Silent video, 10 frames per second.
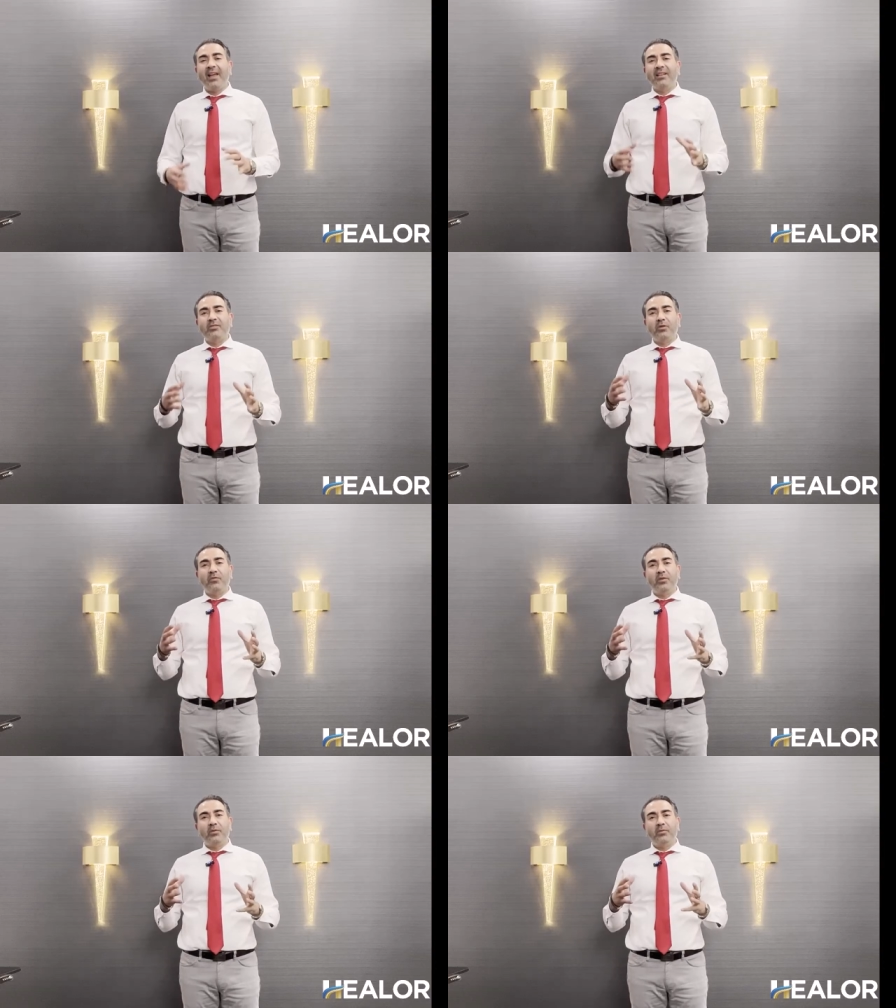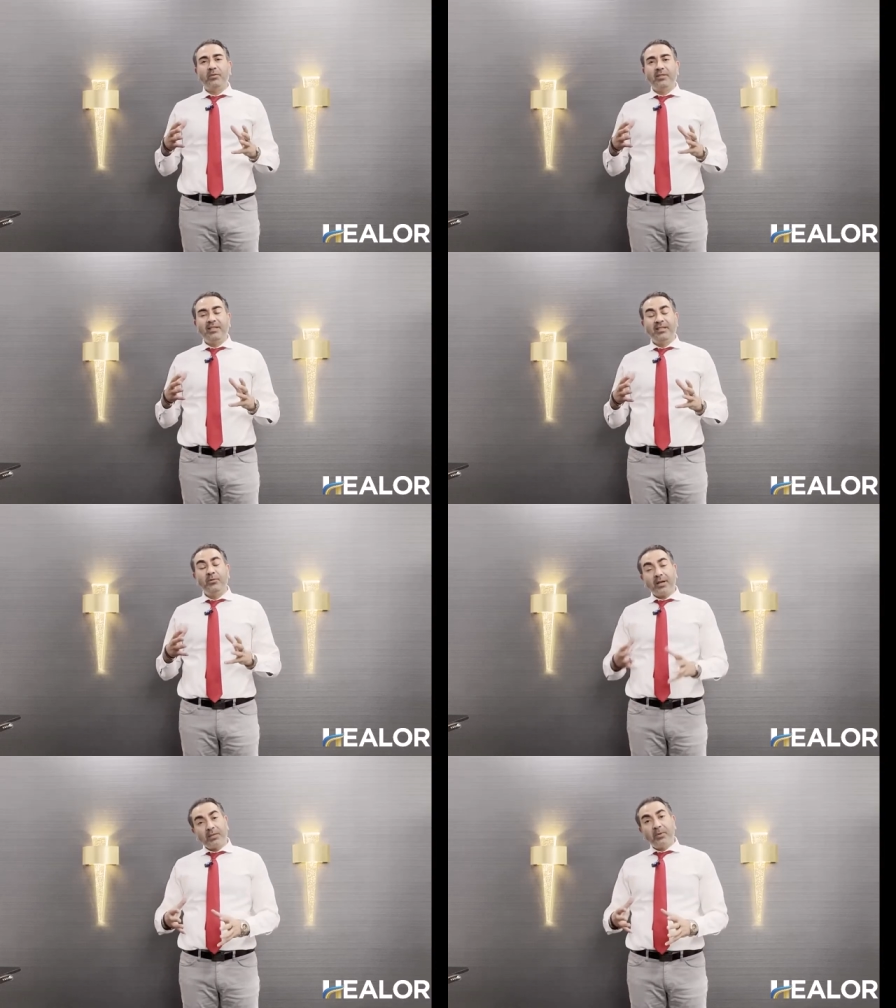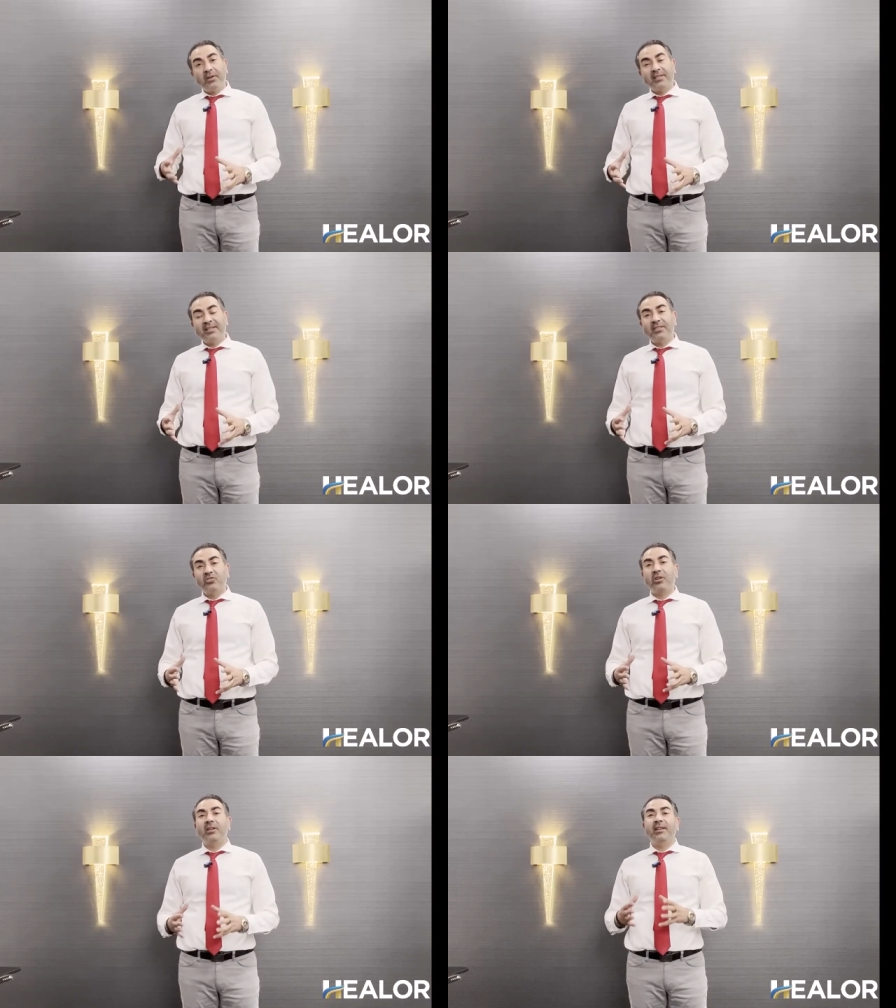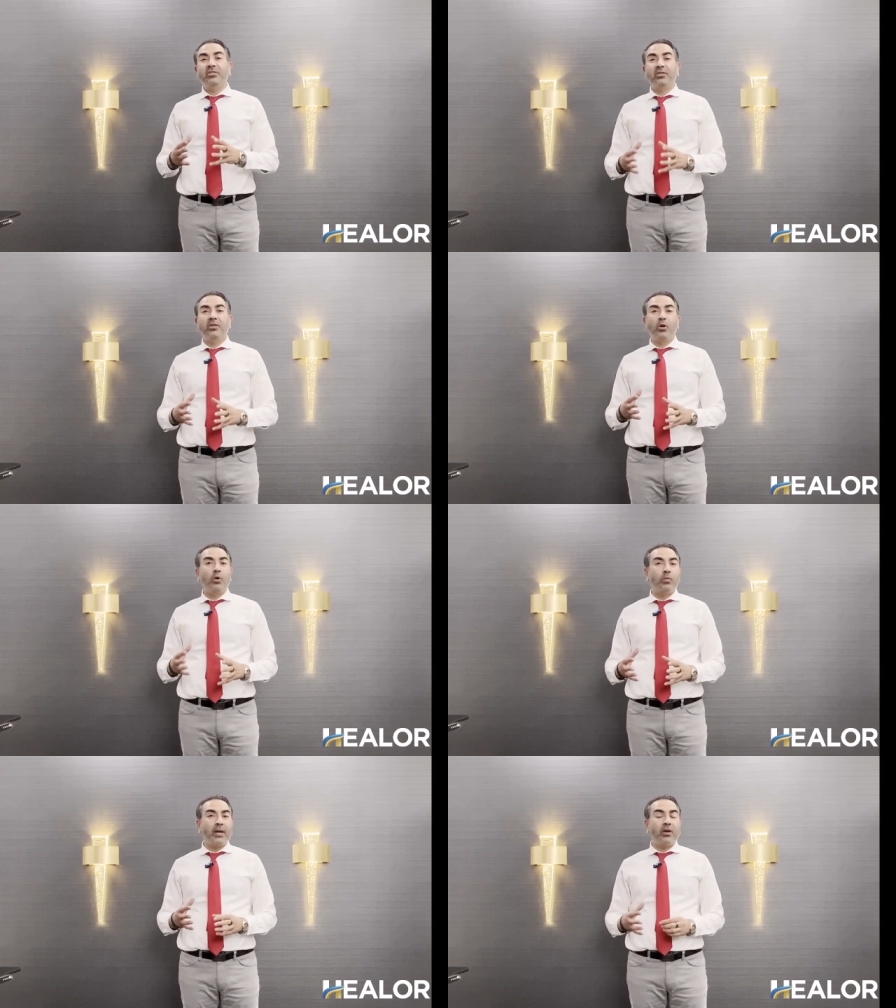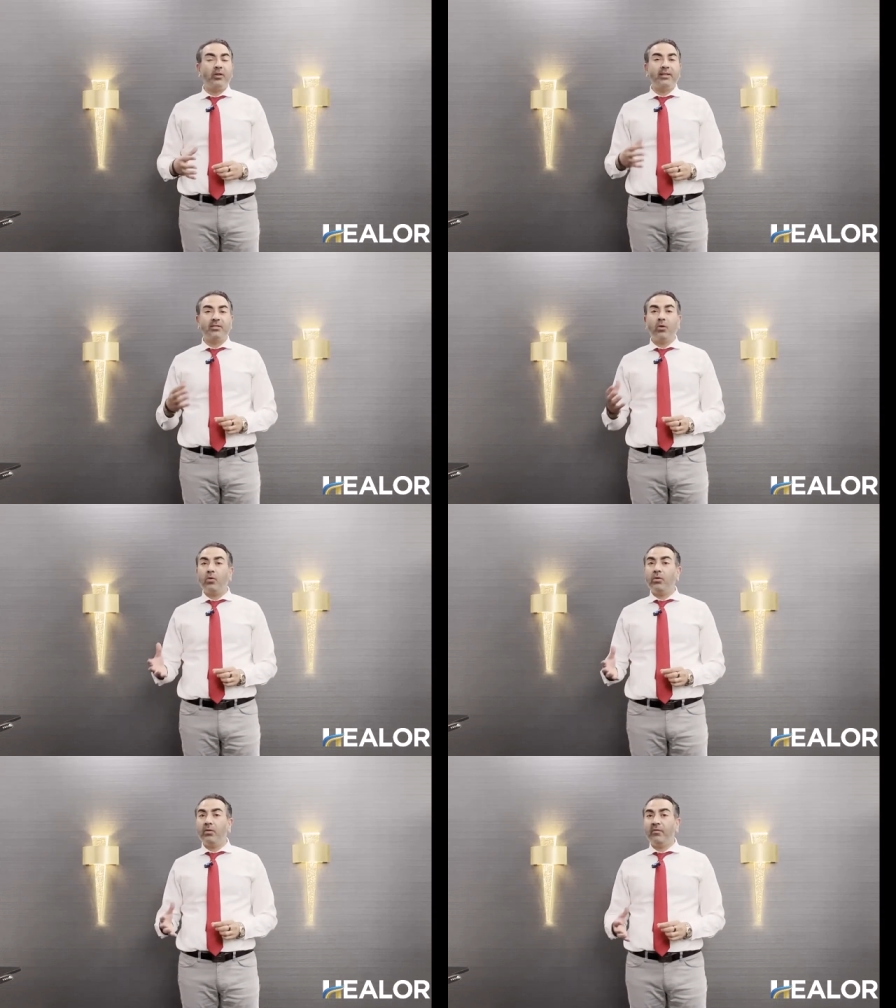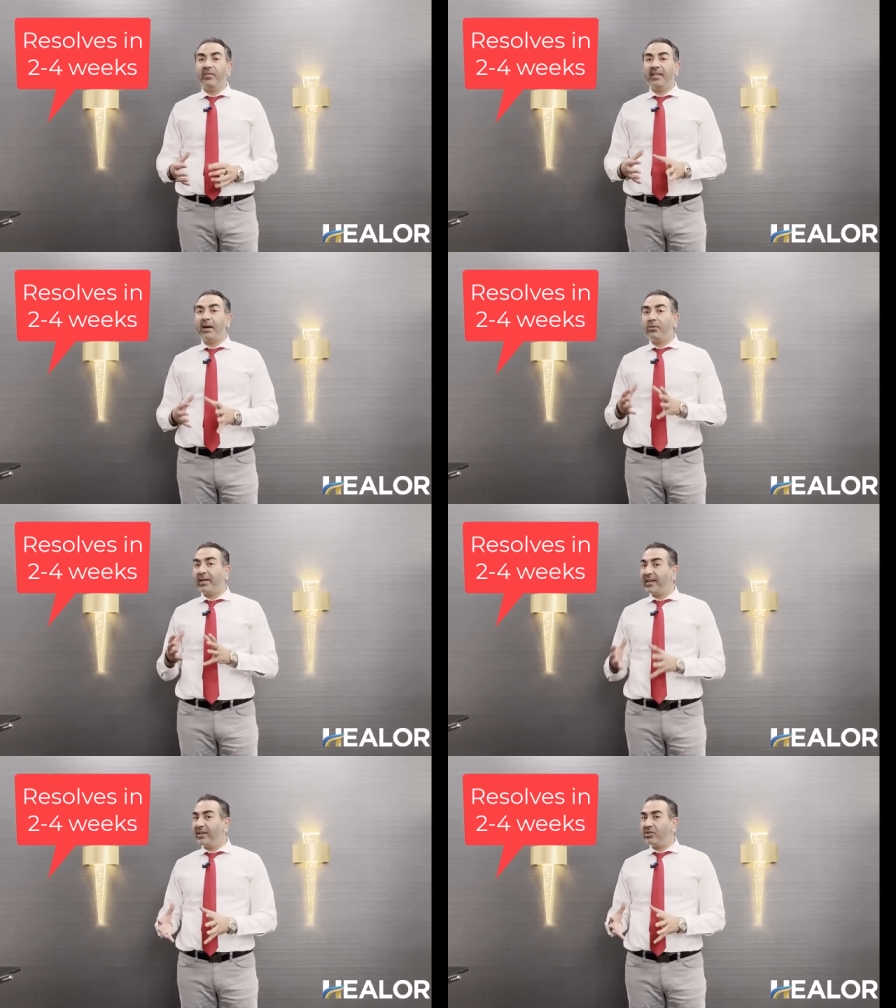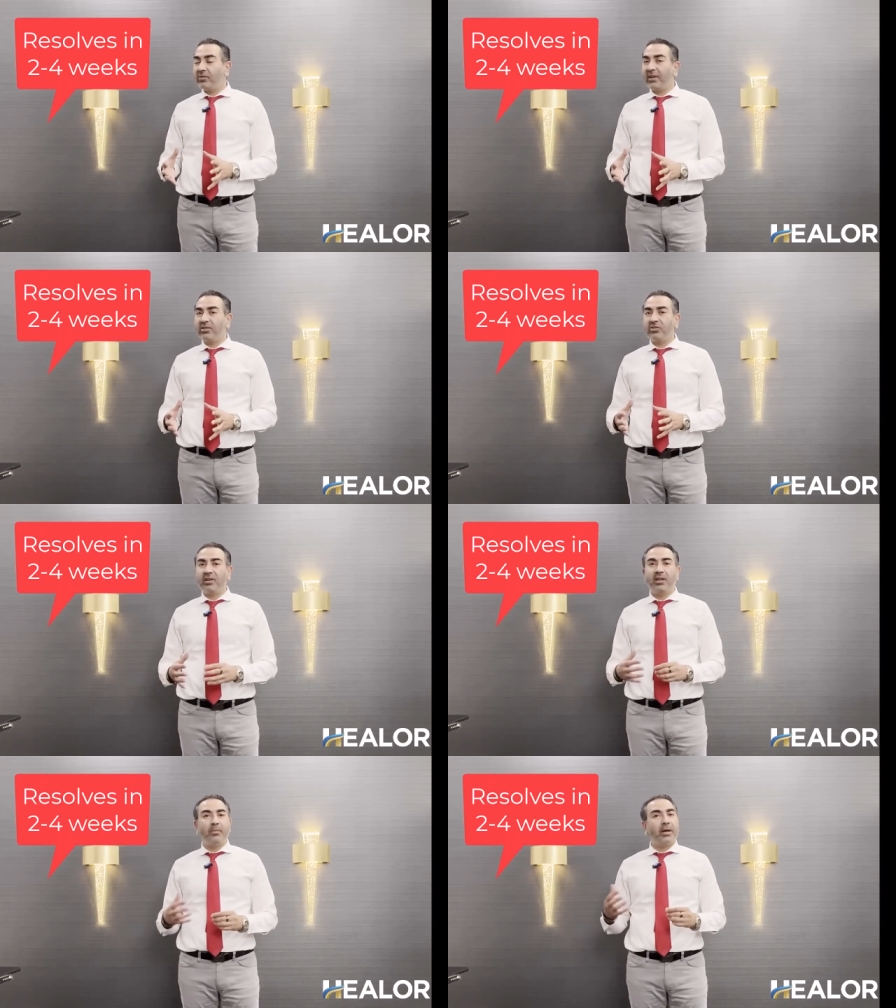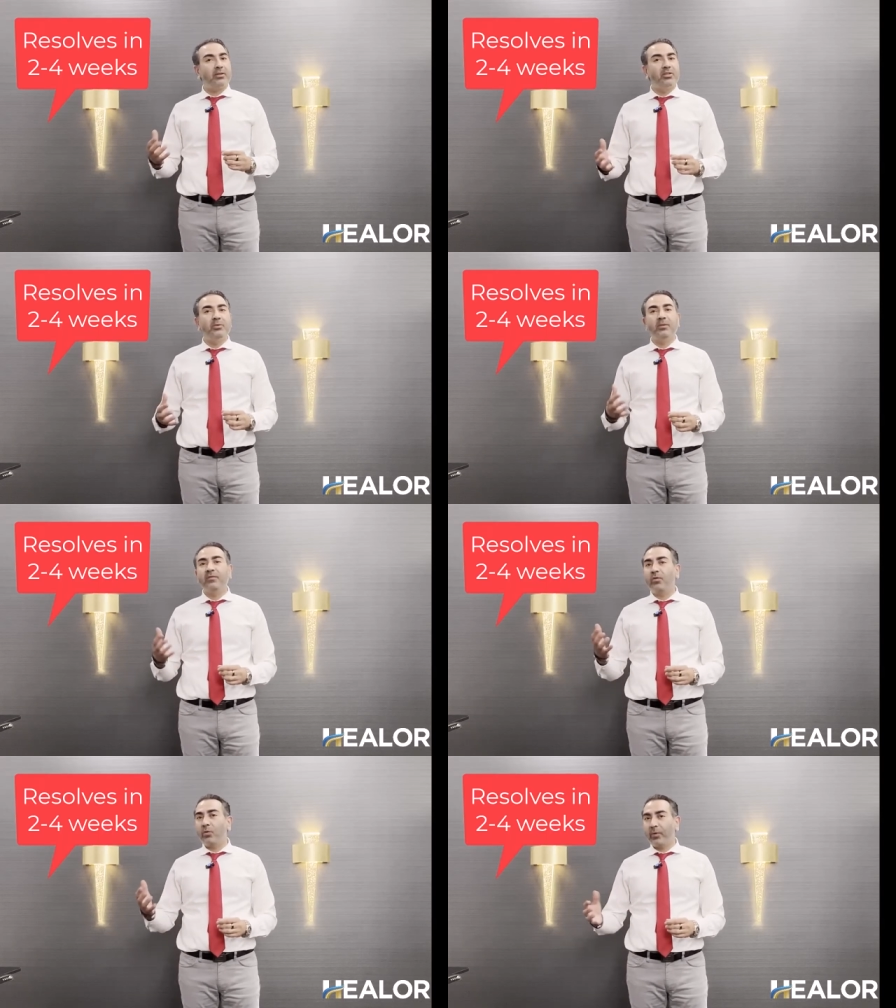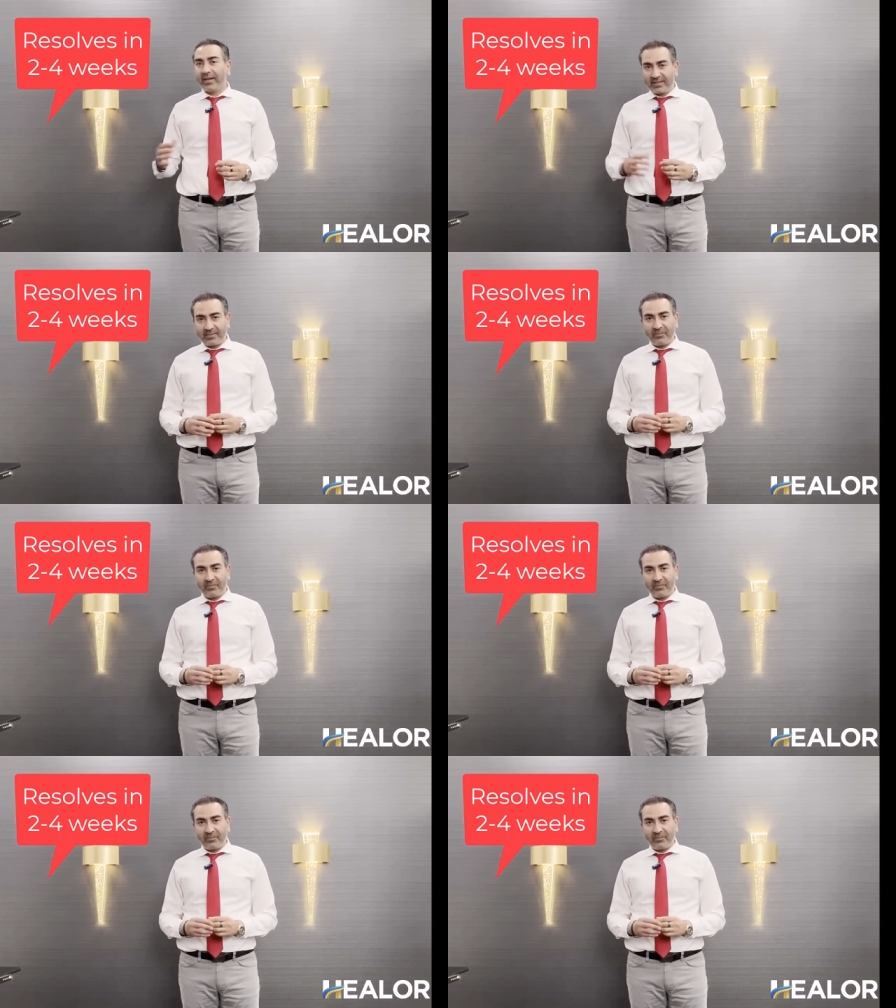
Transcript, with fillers: So if you do experience it, generally it should go away on its own without any intervention in about two to four weeks.